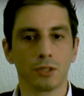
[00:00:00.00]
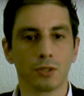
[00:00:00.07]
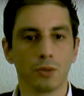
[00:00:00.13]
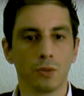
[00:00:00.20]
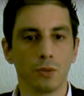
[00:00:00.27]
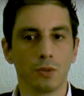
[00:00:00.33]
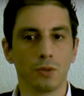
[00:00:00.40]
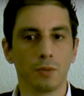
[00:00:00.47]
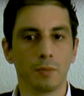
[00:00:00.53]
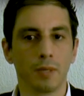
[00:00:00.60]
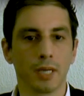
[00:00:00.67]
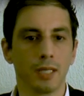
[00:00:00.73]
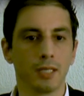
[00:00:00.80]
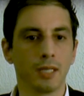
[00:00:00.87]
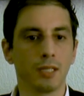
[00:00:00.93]
So the
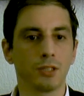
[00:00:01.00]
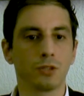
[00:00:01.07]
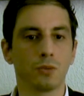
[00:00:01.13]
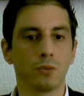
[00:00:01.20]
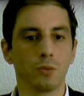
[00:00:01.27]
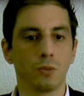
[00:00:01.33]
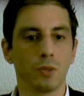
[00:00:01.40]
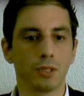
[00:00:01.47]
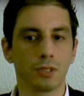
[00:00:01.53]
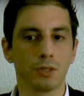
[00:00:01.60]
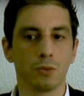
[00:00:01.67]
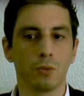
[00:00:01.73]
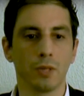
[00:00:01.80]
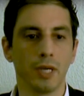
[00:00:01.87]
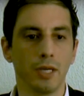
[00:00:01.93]
paquetazo was
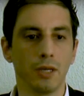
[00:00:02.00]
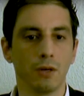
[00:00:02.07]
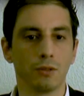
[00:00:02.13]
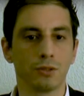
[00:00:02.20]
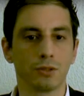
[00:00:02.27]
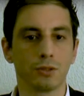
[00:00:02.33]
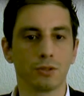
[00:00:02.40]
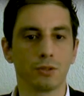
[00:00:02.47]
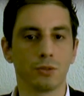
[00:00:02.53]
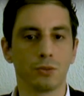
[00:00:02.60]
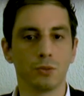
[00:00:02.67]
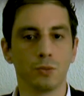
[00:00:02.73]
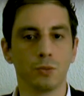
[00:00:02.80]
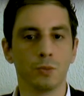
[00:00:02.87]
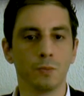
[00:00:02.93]
a way also
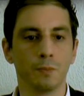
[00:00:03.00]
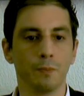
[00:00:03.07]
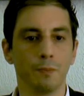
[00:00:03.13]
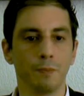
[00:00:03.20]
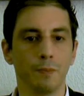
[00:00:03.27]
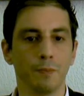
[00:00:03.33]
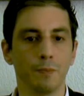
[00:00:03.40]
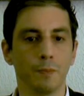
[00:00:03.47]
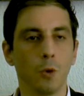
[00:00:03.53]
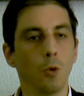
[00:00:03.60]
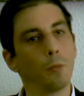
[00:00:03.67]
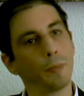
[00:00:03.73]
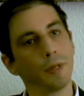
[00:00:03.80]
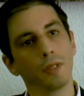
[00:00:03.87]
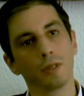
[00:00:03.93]
to um,
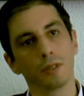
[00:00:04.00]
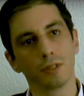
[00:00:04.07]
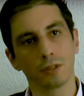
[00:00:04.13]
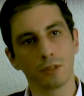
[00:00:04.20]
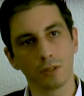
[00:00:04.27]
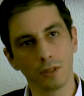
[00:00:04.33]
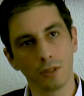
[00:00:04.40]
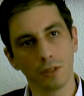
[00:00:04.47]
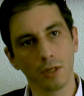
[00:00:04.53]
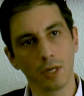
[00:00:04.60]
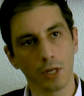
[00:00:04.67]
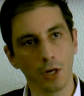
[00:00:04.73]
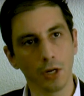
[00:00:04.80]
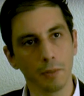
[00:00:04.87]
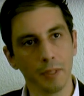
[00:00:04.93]
open this,
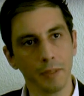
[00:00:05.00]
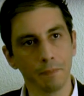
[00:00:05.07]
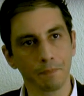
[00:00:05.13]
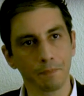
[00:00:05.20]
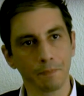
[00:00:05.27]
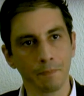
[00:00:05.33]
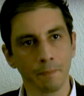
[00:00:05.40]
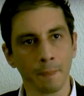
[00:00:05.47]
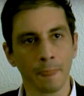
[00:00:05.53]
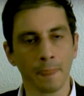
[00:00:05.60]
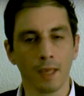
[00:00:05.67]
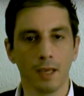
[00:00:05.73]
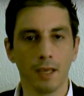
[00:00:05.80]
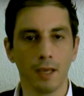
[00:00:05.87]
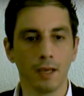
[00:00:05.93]
the economy.
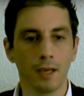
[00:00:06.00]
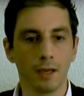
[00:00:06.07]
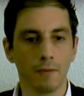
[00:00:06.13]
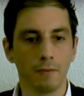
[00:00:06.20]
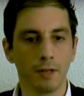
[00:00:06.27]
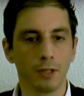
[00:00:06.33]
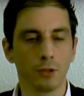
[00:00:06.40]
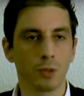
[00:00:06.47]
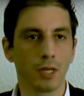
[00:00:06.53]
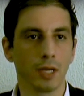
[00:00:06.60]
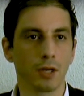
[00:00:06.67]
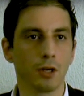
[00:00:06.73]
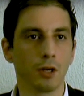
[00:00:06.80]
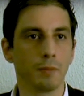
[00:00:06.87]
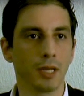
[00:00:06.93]
Uh,
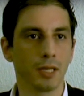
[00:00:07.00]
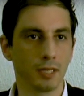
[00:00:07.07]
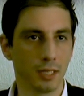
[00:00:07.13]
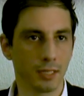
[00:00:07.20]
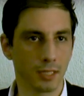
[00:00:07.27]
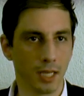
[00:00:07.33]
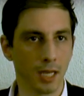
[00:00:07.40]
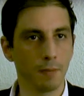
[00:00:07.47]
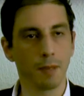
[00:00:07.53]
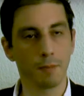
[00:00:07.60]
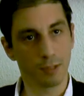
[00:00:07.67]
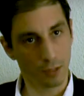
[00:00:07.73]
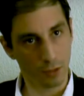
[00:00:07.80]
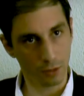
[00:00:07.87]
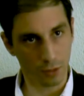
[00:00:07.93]
Venezuela economy at that time,
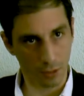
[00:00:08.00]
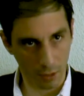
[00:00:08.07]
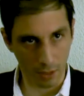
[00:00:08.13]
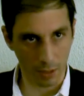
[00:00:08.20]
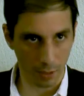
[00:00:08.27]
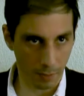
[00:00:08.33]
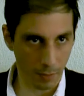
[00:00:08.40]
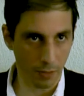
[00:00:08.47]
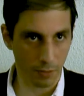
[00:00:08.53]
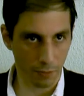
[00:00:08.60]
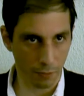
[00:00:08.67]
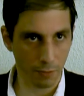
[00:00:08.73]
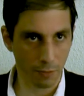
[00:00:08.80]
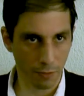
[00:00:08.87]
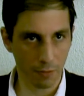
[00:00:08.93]
I'm still talking about
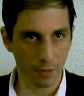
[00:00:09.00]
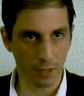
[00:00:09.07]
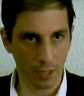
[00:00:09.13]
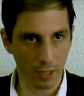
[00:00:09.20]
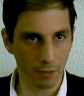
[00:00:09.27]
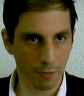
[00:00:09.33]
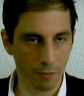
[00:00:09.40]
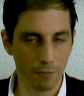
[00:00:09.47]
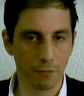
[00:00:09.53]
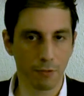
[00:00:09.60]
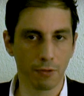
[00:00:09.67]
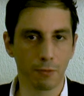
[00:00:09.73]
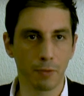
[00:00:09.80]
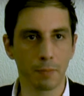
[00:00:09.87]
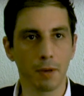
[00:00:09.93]
the, fourth, the end of the
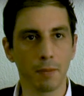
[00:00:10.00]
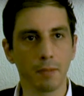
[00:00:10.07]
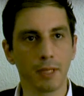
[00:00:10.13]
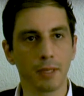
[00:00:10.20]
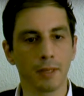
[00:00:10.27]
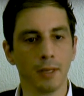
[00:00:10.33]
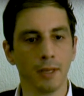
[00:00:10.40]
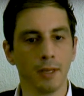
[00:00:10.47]
Fourth Republic,